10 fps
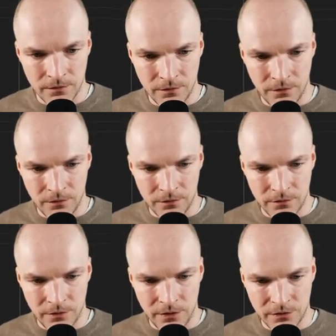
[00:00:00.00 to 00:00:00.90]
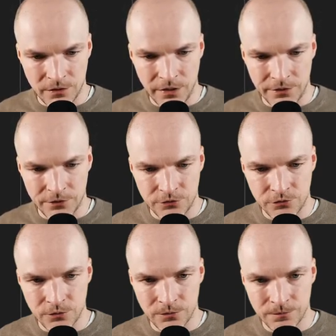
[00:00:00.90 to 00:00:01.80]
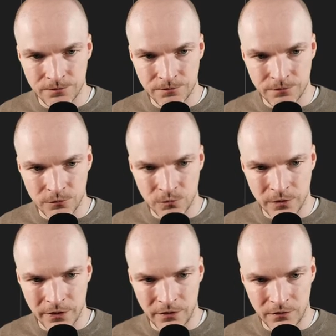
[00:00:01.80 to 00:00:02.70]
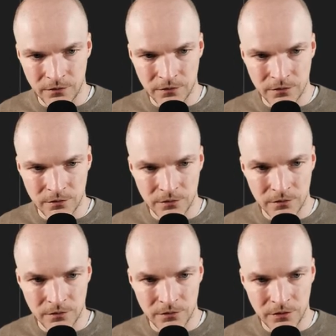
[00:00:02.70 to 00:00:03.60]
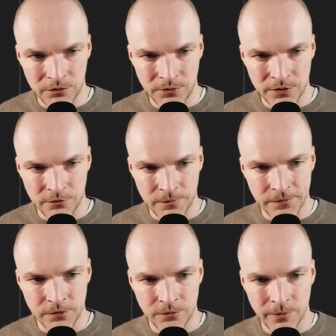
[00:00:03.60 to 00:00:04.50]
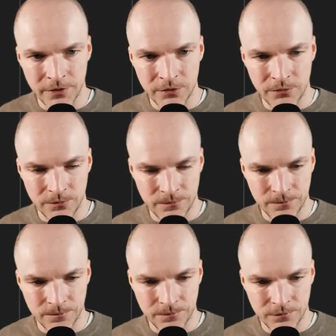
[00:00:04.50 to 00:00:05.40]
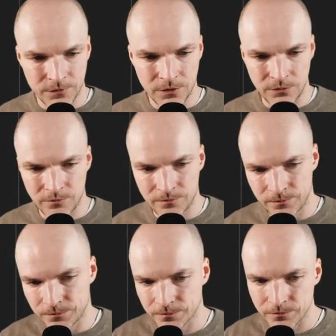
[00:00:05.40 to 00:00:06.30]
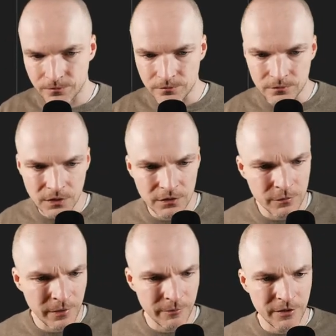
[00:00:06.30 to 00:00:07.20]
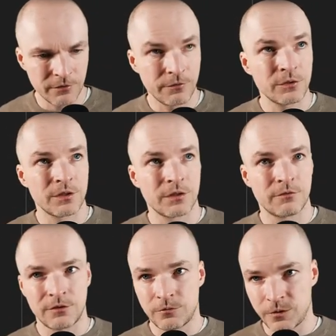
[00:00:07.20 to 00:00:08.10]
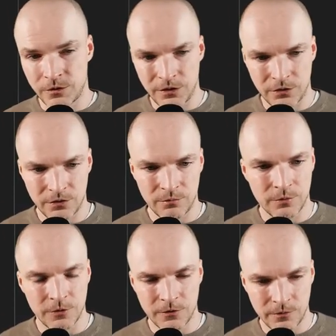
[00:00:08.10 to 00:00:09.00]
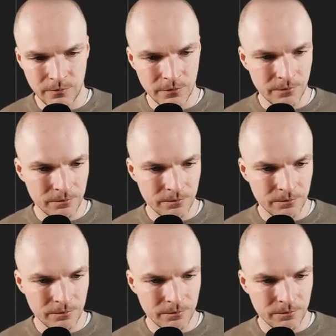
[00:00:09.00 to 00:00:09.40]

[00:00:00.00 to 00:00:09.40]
has height true, while tile transform is 2 by 2. So this might be confusing at first, but it's actually pretty simple.